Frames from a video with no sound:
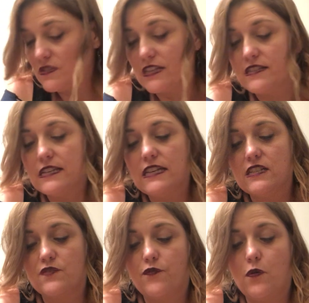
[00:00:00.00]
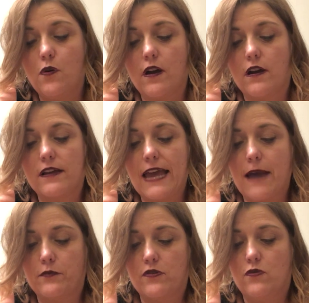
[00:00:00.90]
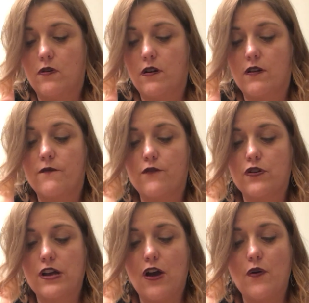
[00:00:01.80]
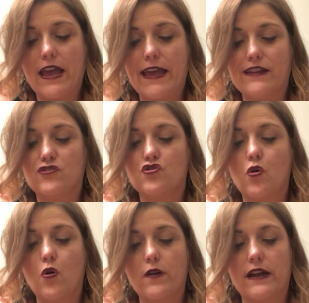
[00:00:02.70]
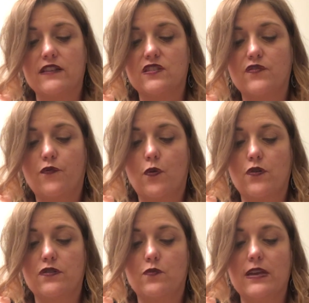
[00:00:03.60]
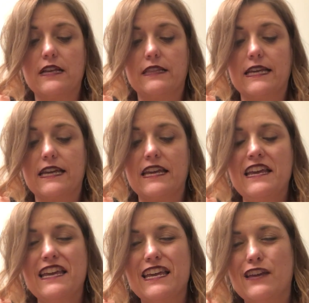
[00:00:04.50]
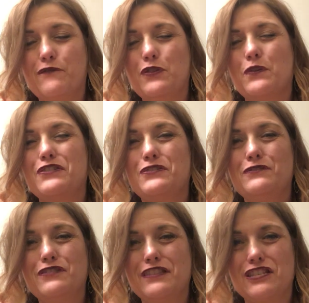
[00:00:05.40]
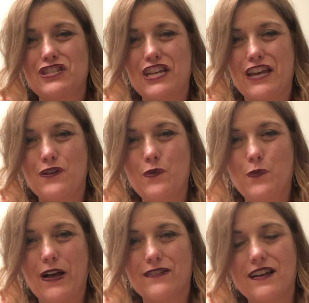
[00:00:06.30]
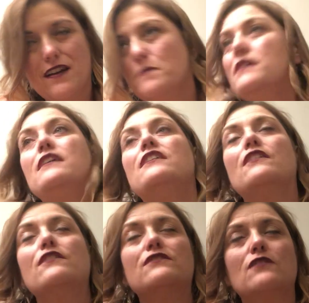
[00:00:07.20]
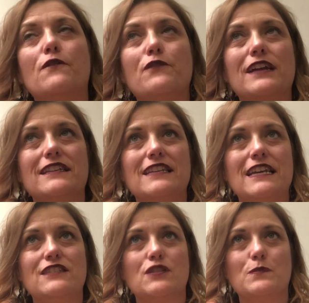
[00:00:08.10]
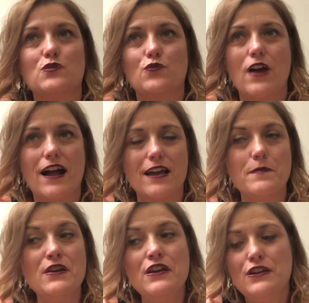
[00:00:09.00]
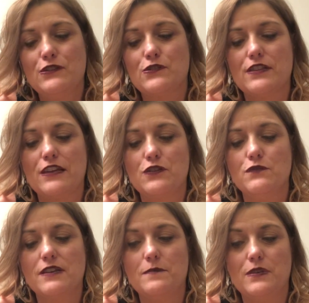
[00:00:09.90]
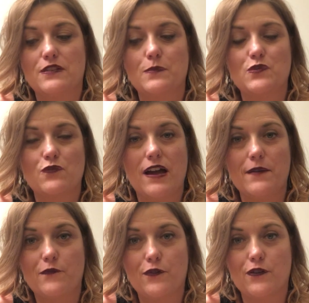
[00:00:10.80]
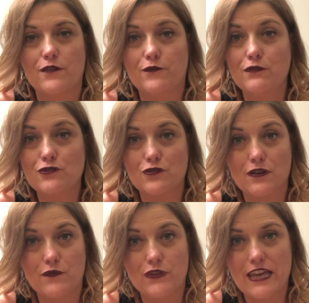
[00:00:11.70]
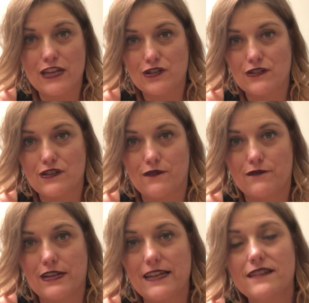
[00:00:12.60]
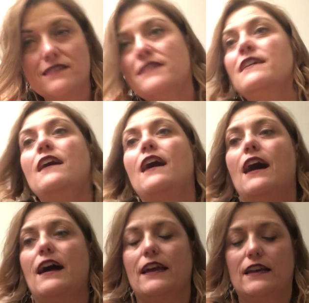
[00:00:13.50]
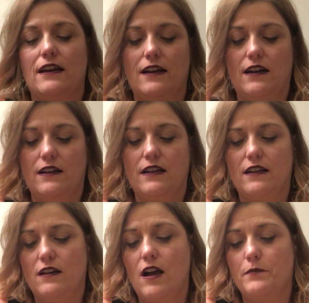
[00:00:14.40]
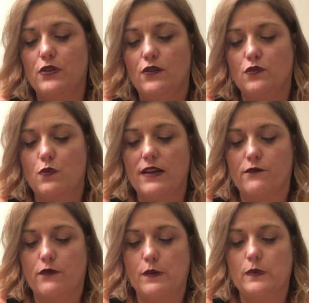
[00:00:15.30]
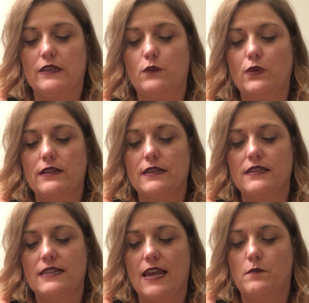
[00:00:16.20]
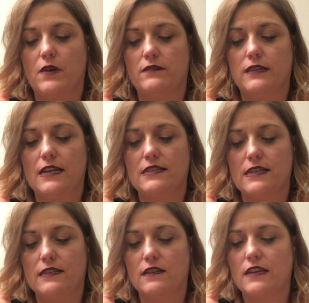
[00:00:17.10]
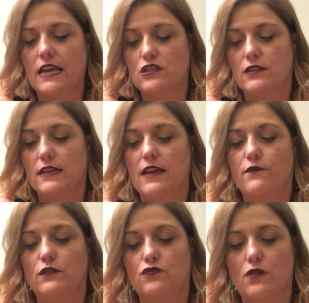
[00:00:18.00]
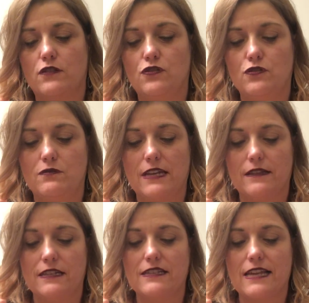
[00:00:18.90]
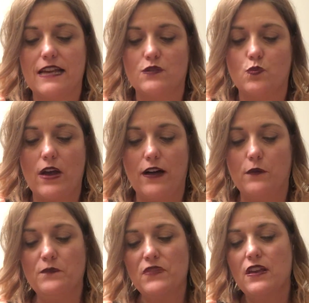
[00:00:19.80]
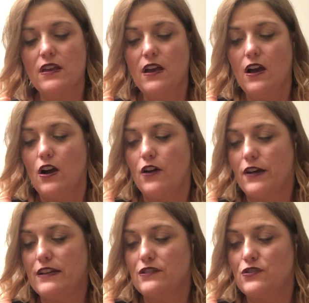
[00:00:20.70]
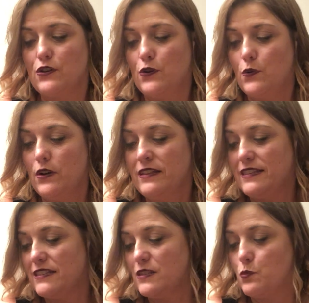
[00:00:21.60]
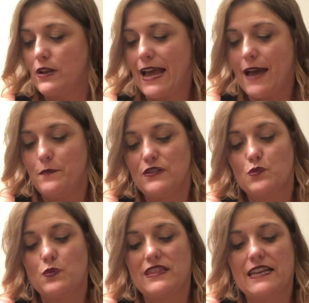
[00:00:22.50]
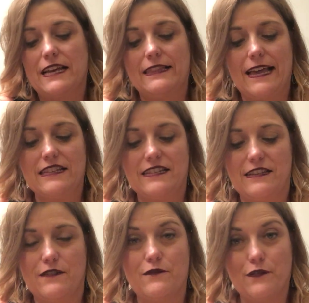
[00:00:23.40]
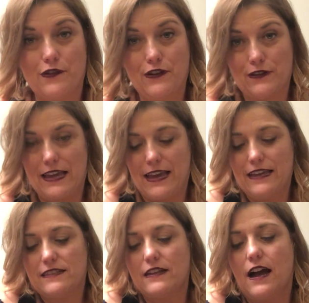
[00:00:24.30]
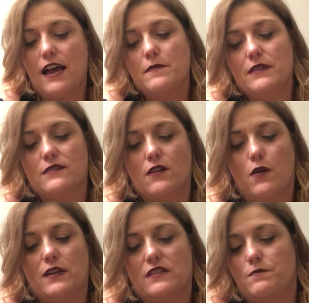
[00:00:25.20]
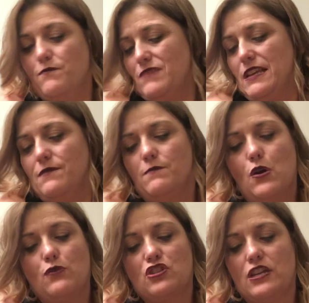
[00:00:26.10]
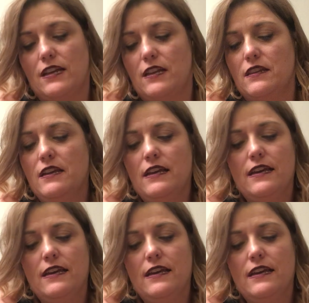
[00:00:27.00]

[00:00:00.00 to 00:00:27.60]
This is for Capricorn, Virgo, and Taurus for the weekly. If you are new to this channel, welcome. Don't forget to hit subscribe so that you can be subscribed for future notifications of readings. I upload quite frequently, weeklies and monthlies, and occasionally I feel drawn to do dailies as well. All right, so this is what happens with the collective, okay? Time is always in motion.